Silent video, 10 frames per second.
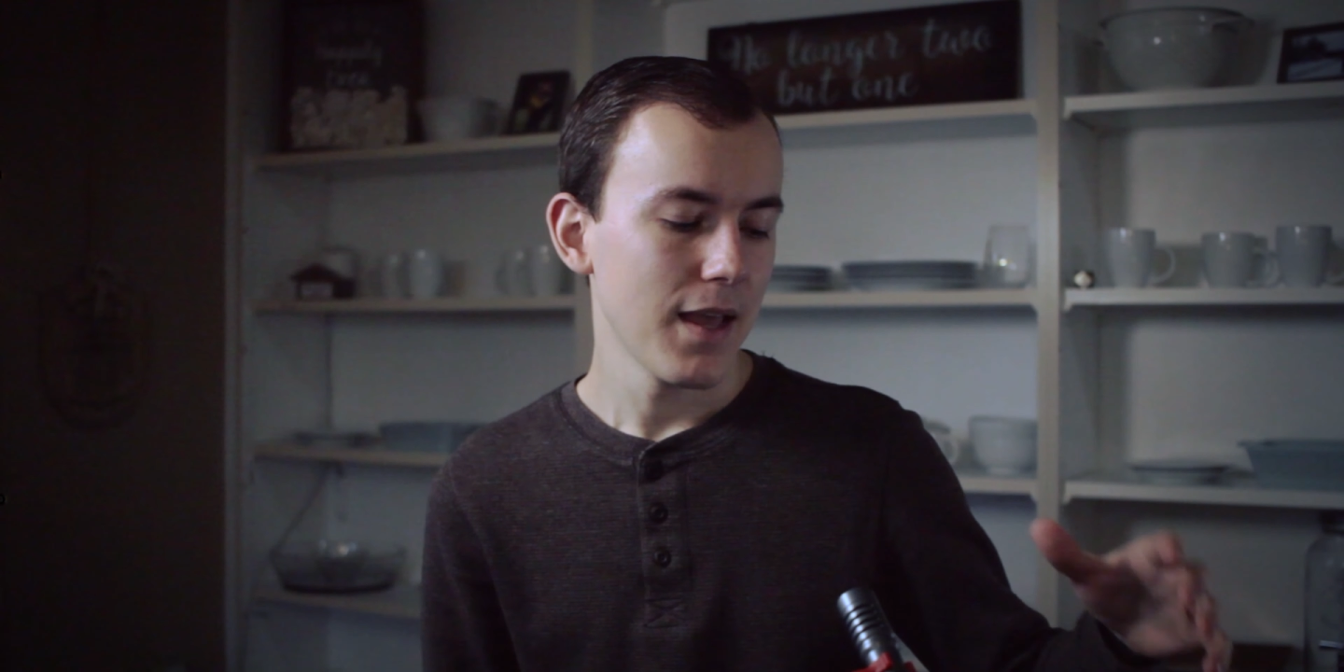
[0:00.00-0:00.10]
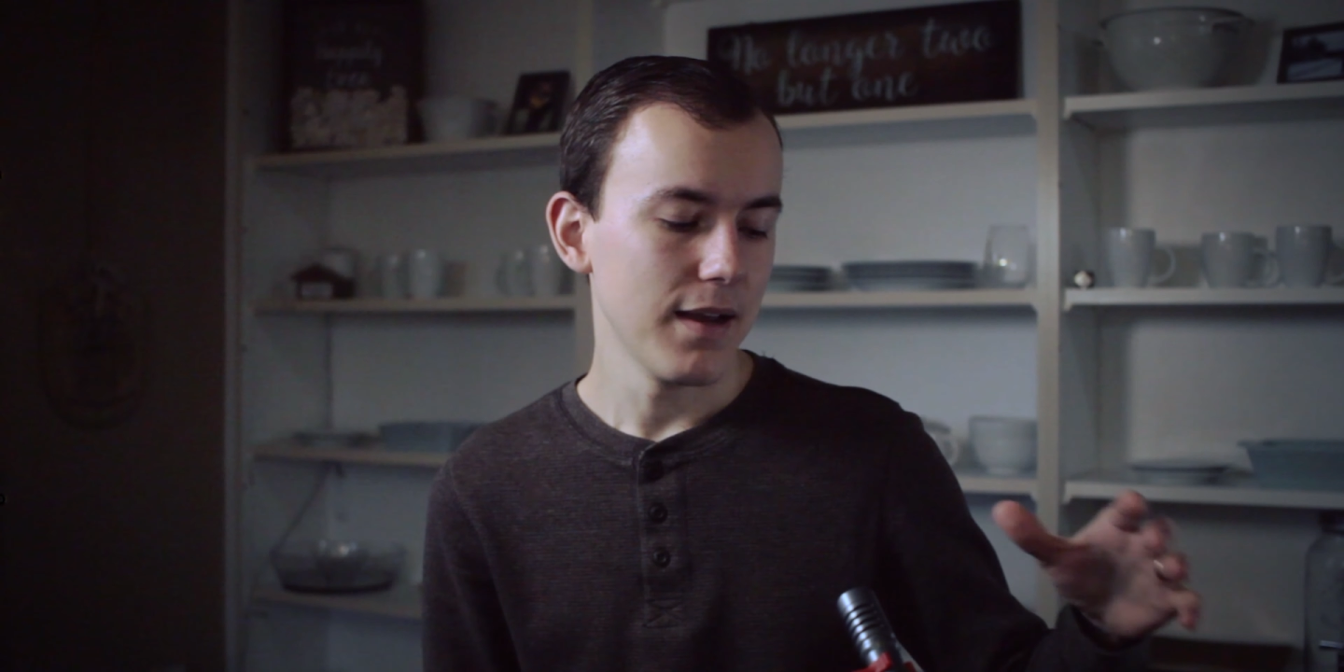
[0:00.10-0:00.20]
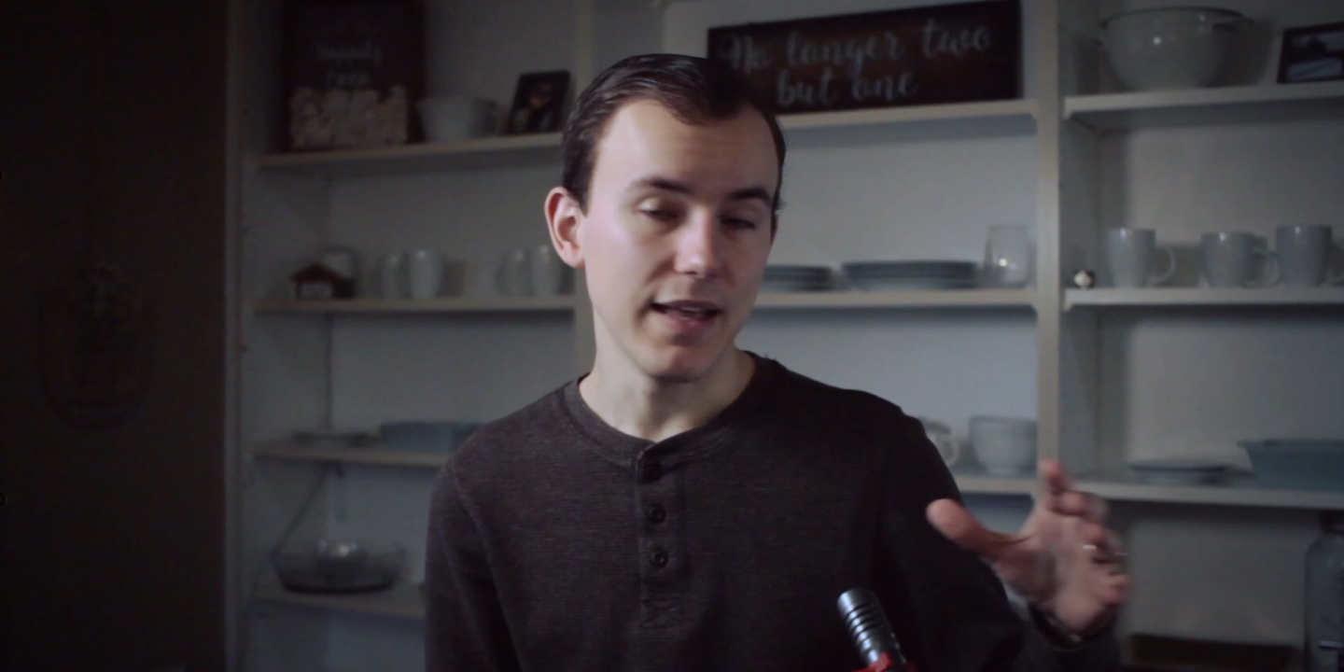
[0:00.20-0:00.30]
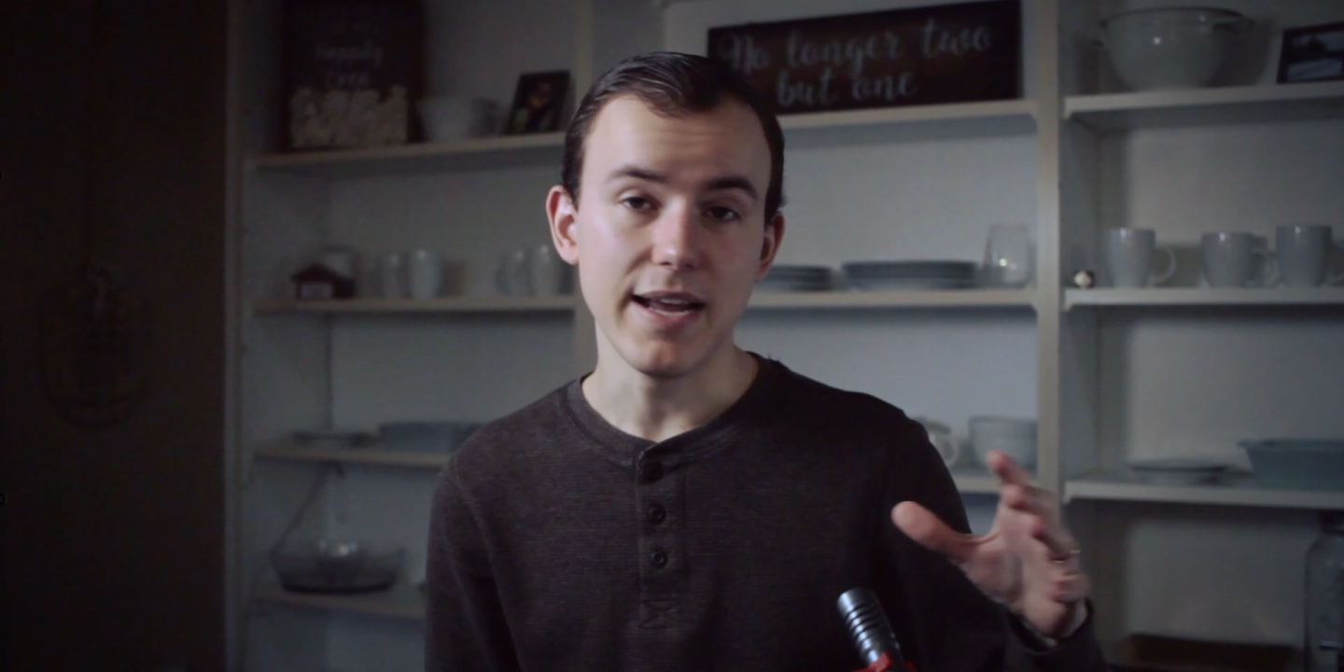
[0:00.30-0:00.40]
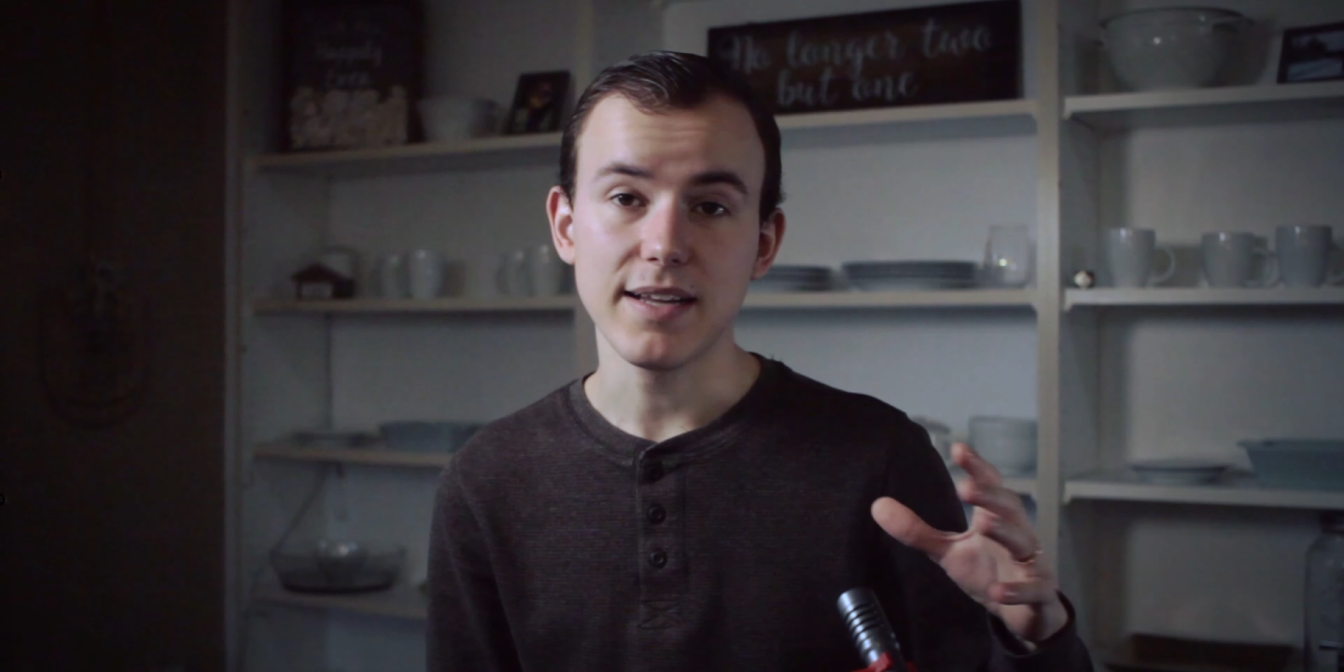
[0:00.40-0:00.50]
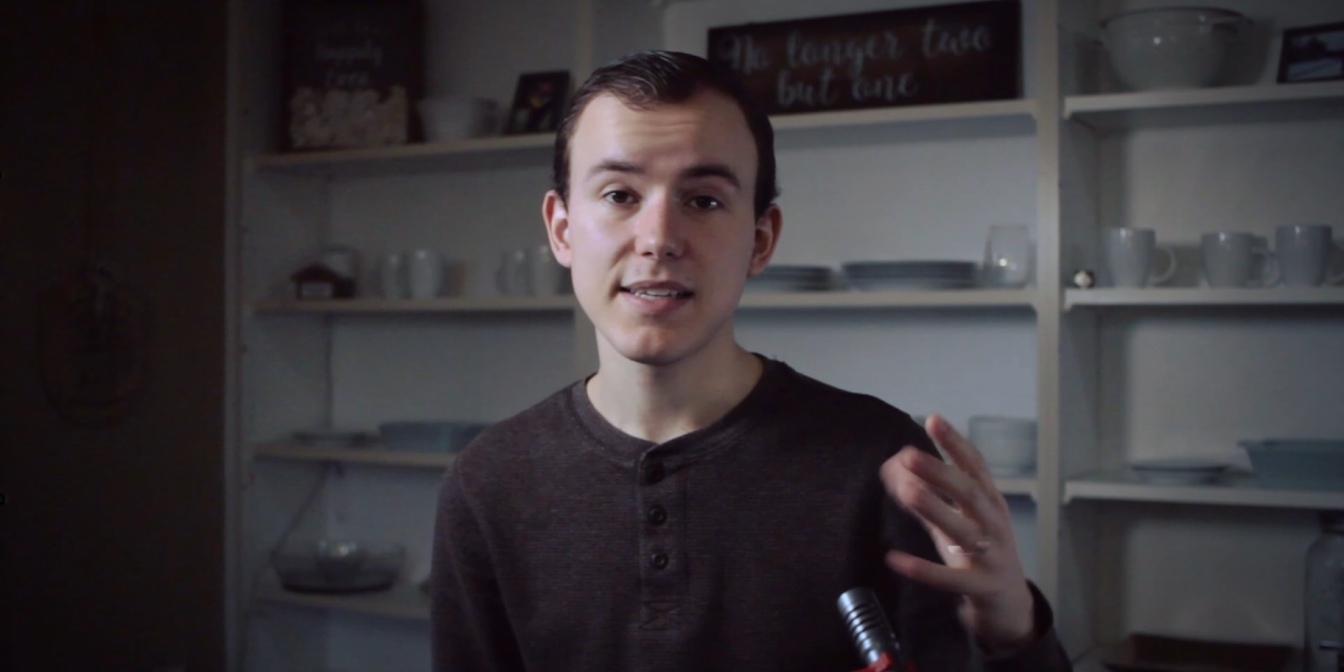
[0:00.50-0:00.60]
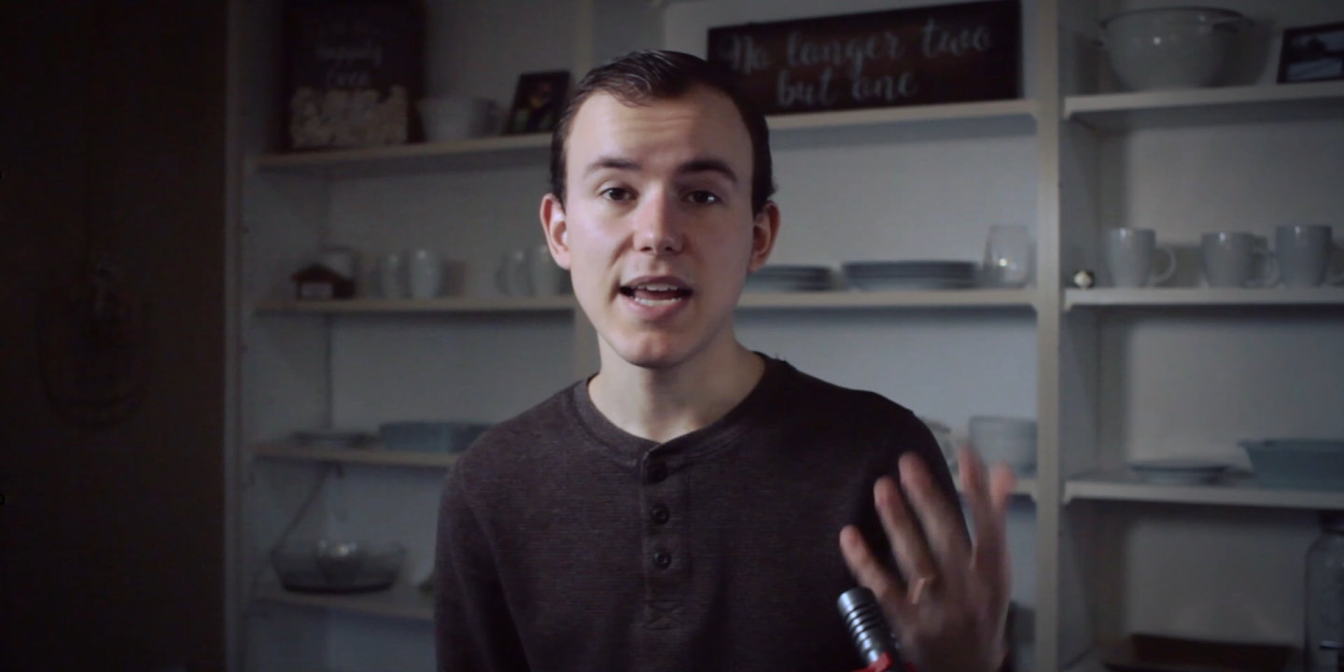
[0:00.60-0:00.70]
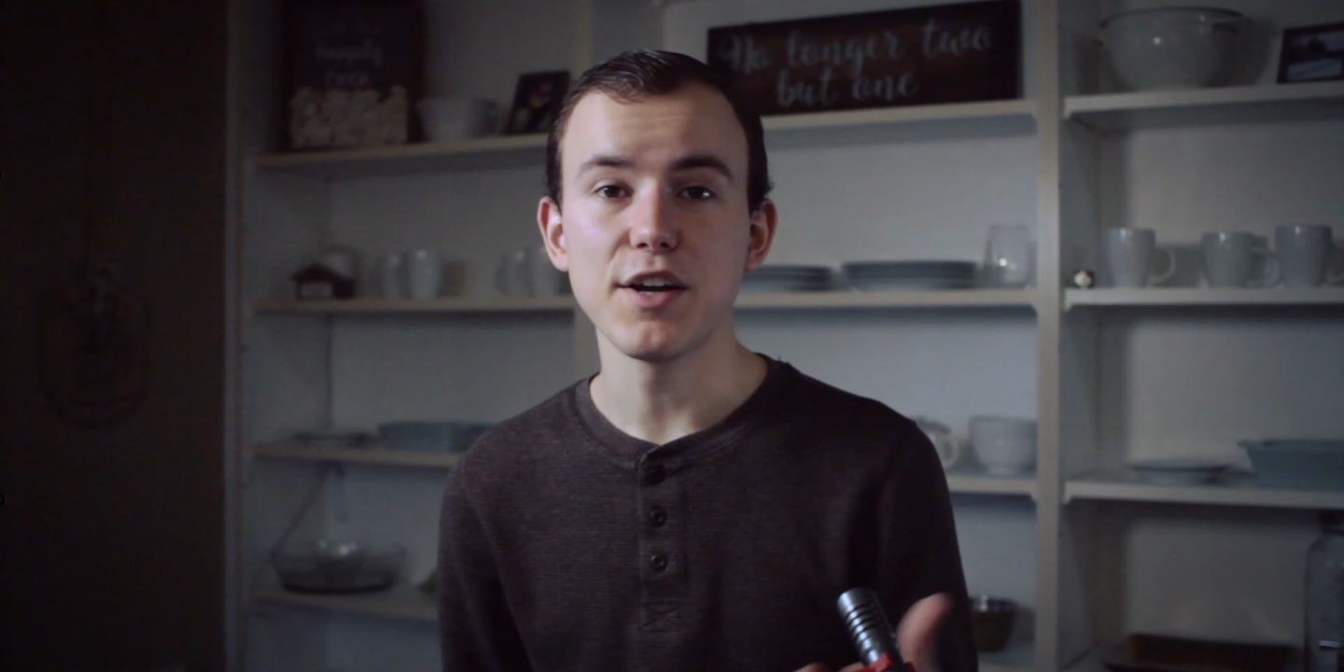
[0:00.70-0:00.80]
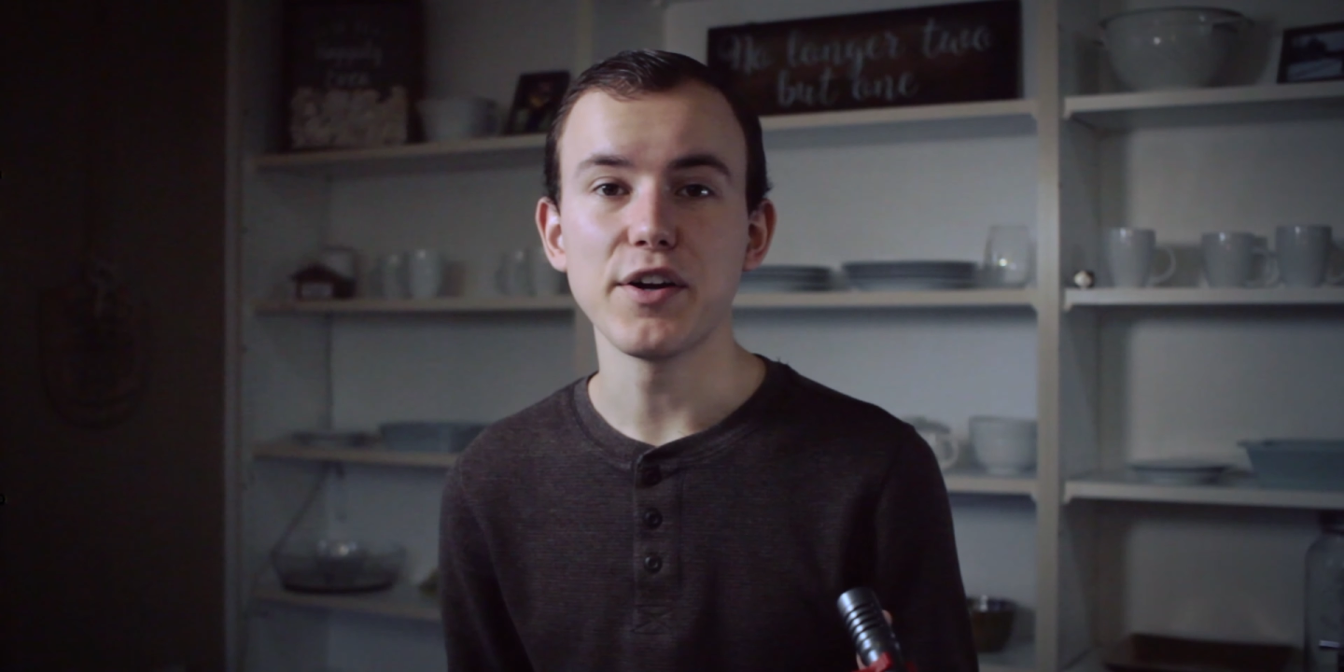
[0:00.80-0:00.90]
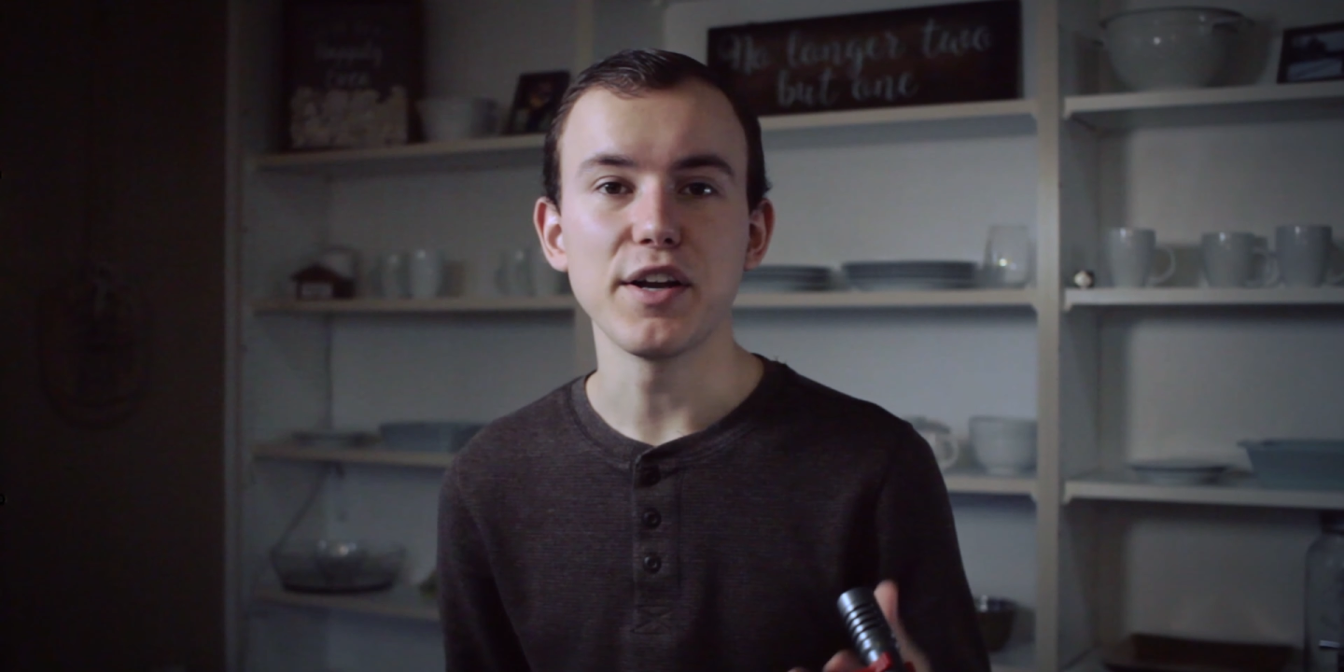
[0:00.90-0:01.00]
Like
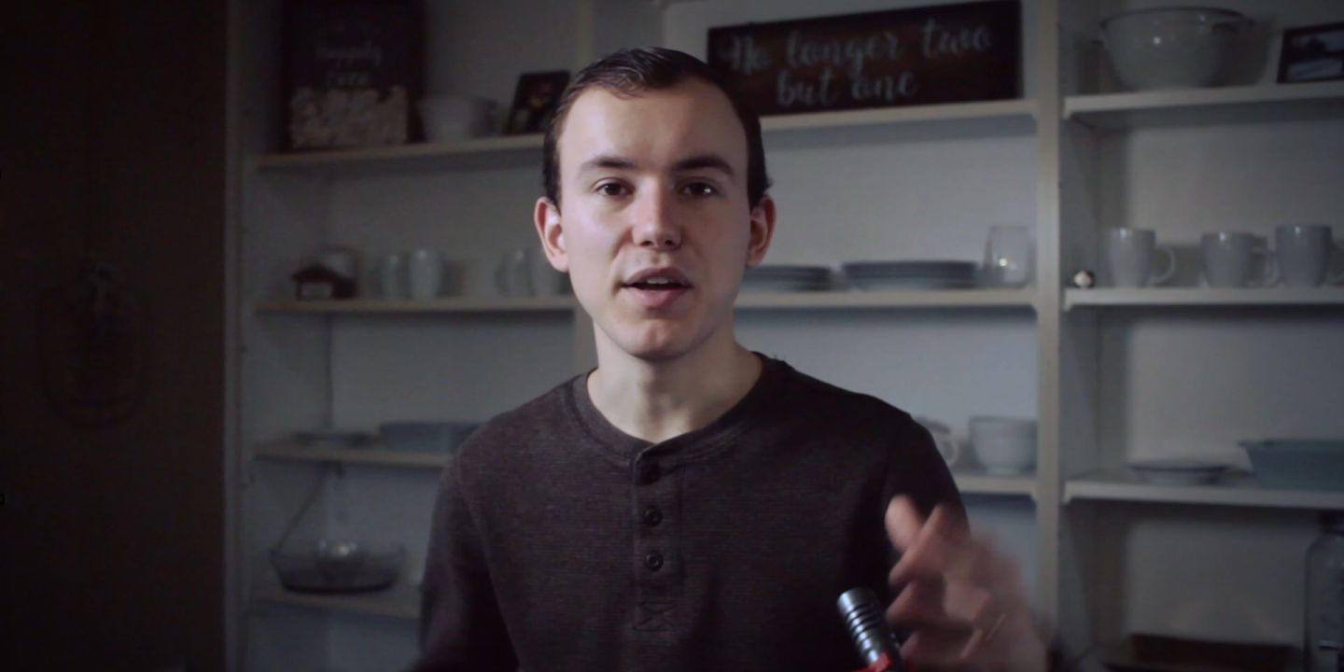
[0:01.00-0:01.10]
say you're in